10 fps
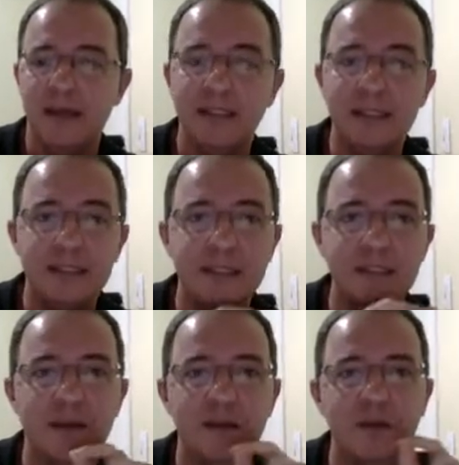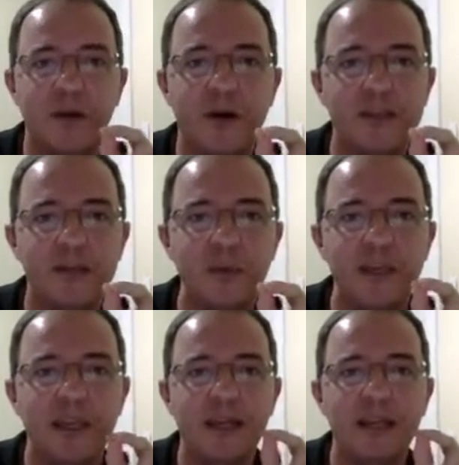This is because we
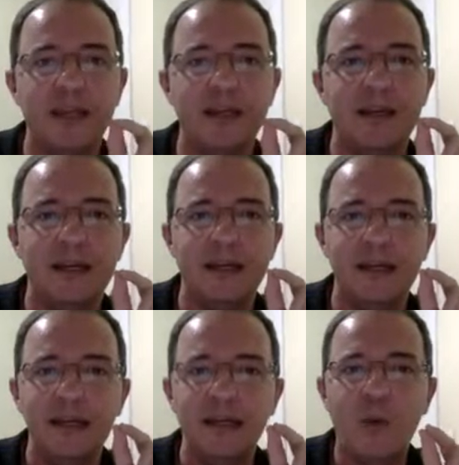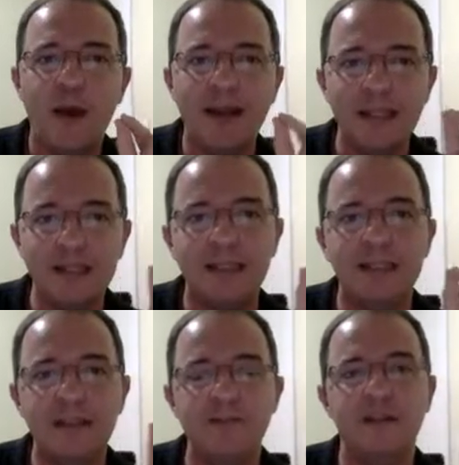can
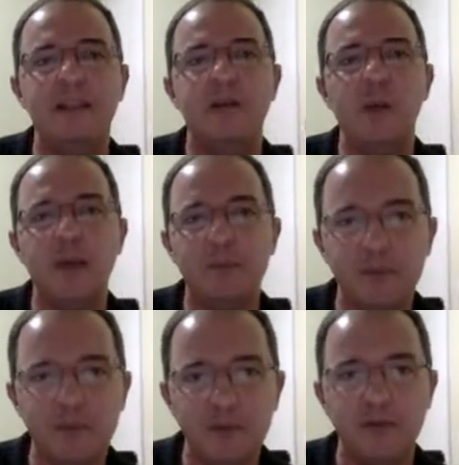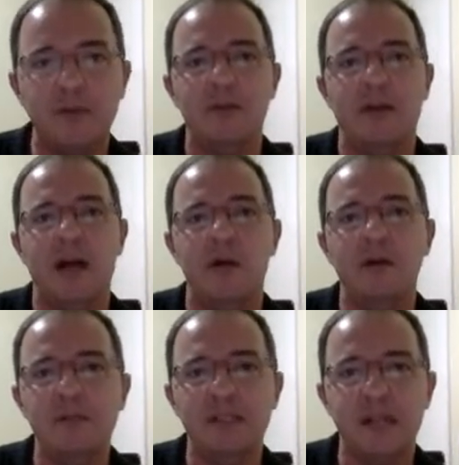qualitatively reproduce
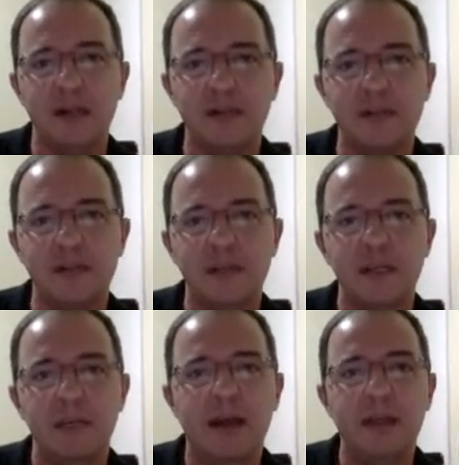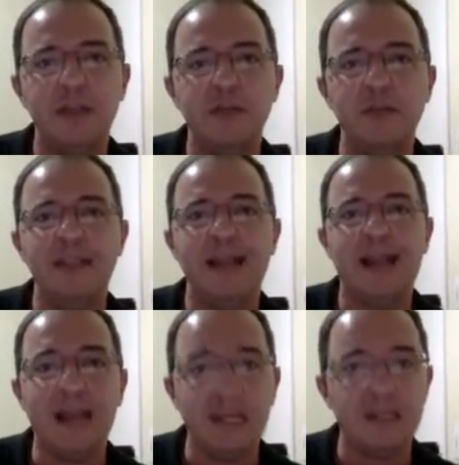our results by using a
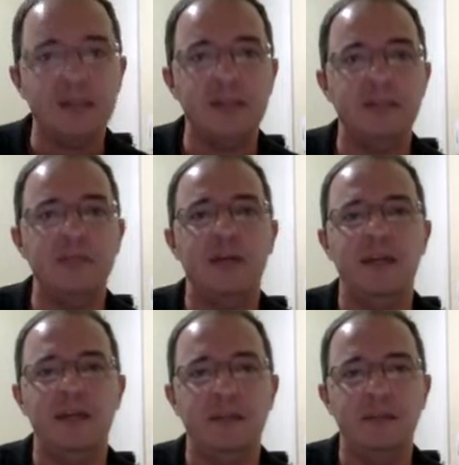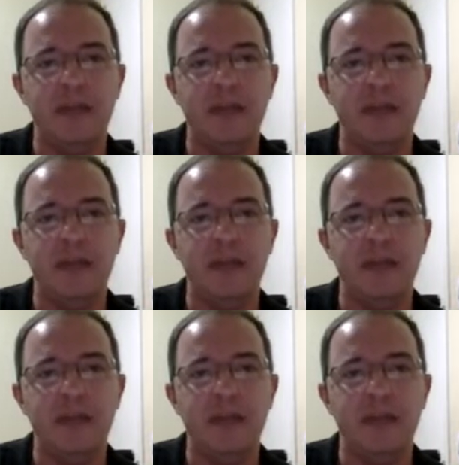classical simulation